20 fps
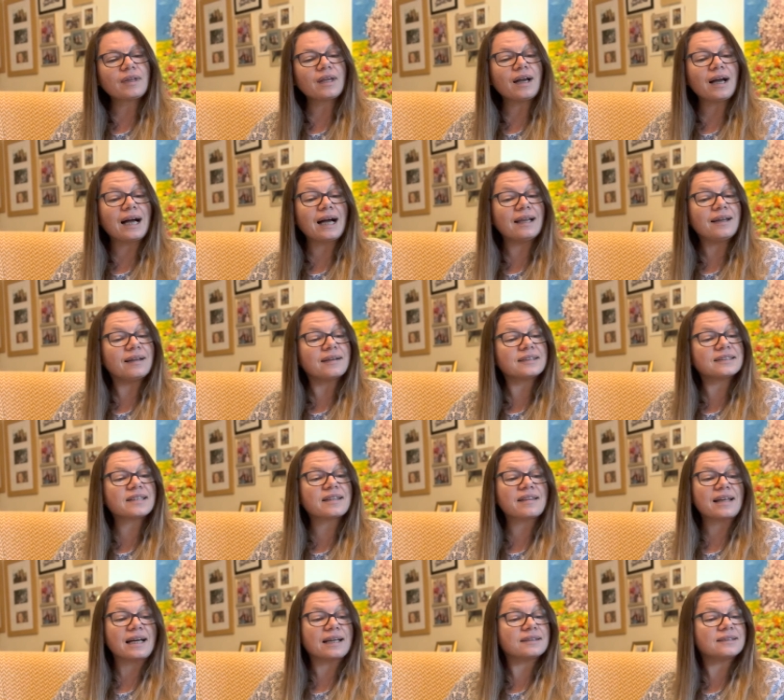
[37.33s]
Alex
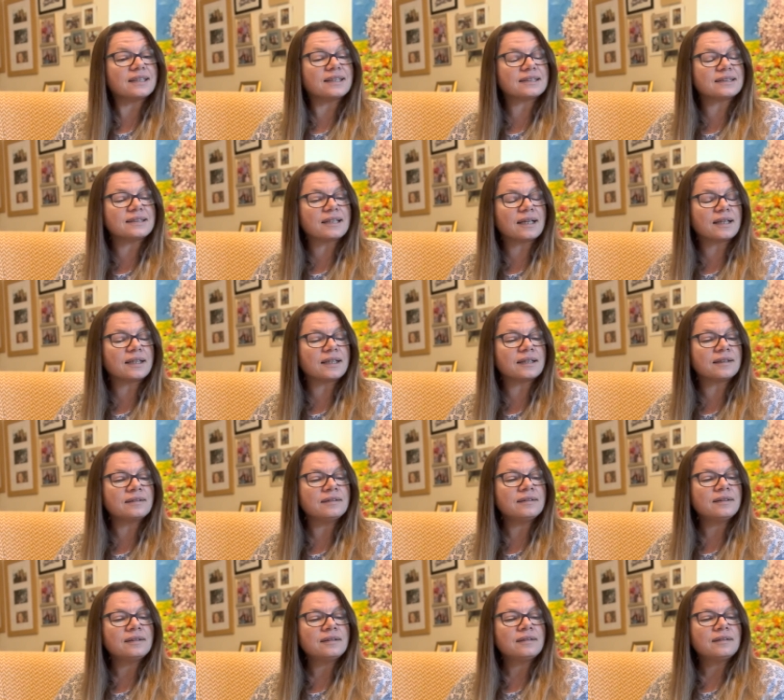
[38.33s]
thanked his Nana,
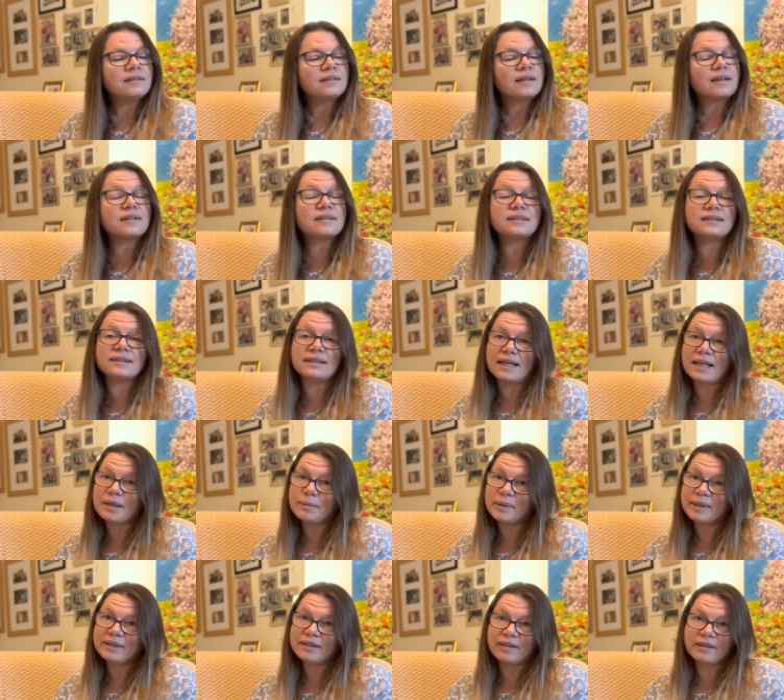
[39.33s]

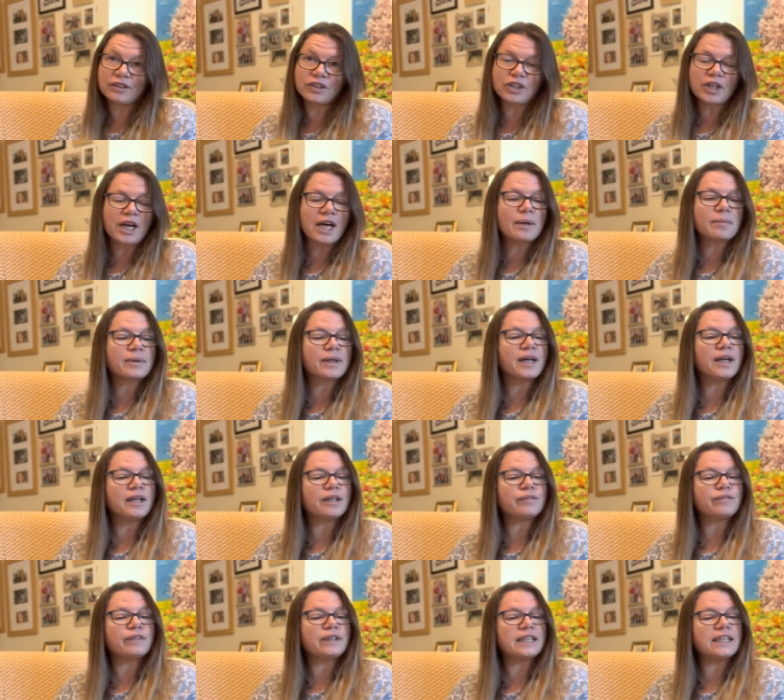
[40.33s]
examined the jam
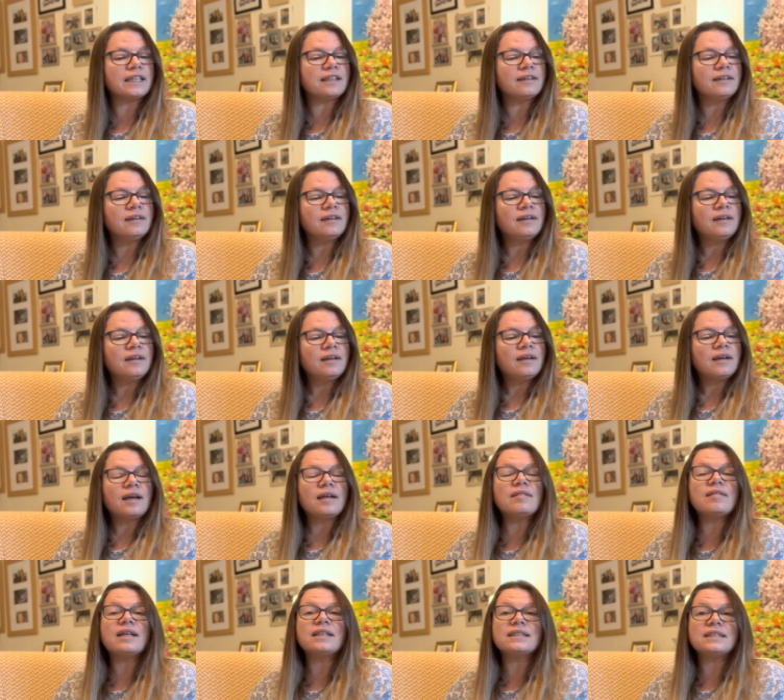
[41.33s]
carefully,
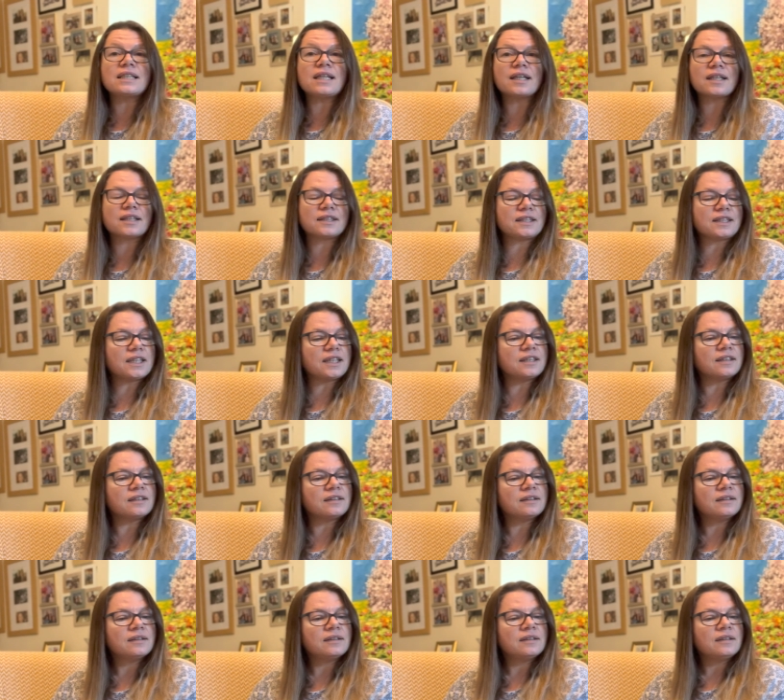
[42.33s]
and then tucked in,
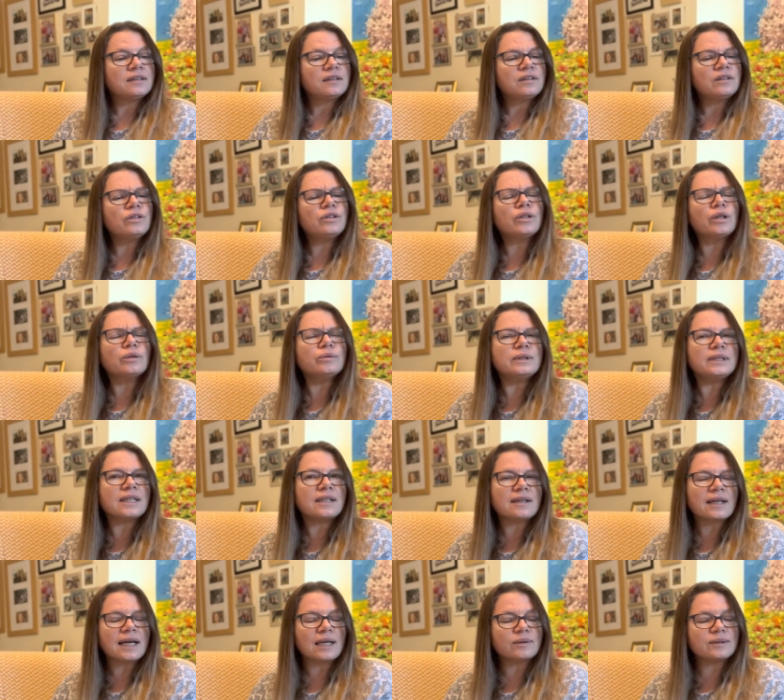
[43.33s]

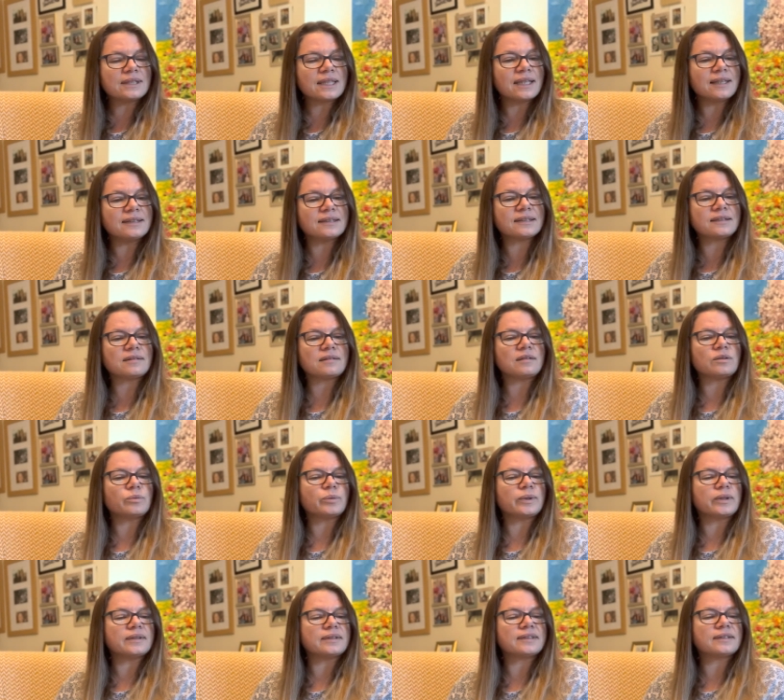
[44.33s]
noting how tasty it
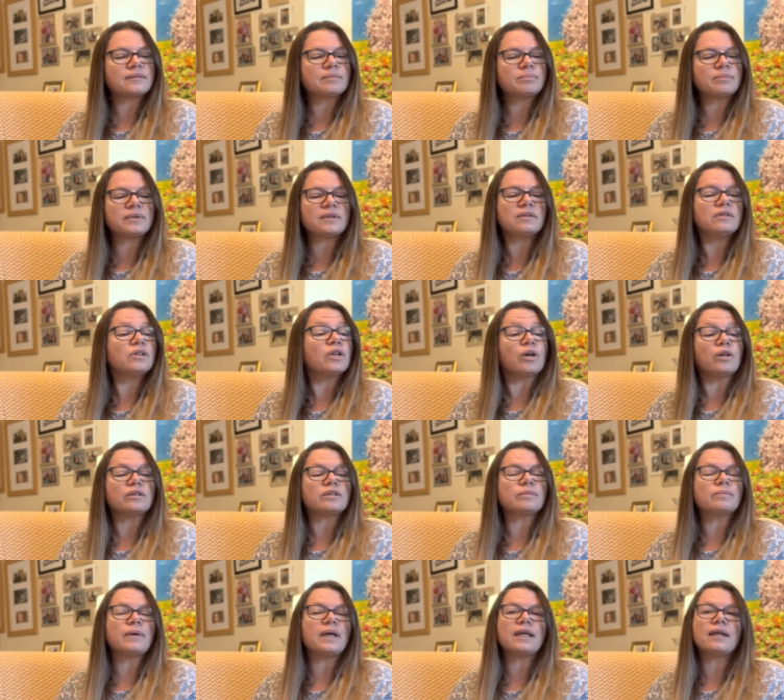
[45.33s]
was, but
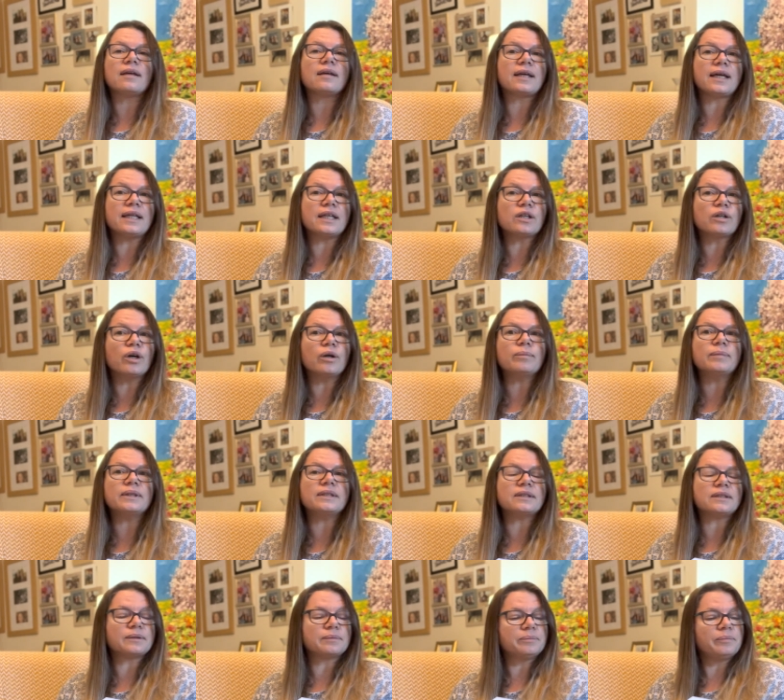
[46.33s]
not making any
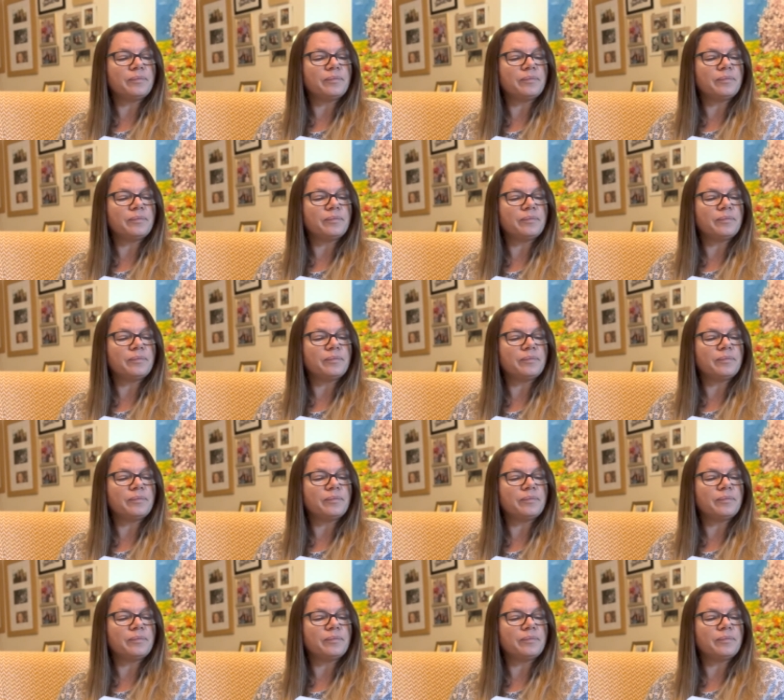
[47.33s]
comment.